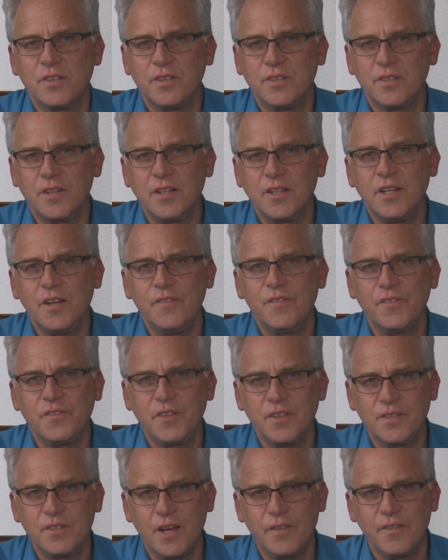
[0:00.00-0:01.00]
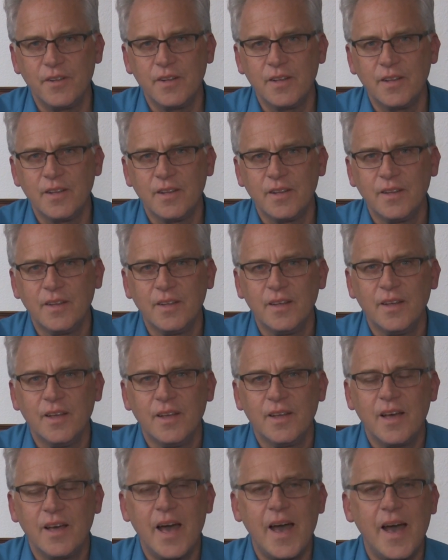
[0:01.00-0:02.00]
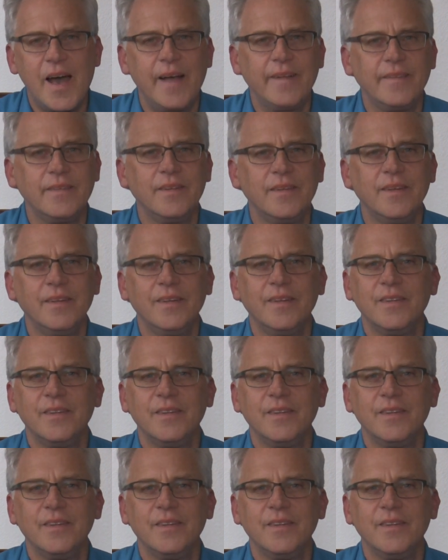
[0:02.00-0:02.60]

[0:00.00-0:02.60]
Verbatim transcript: since 1957. And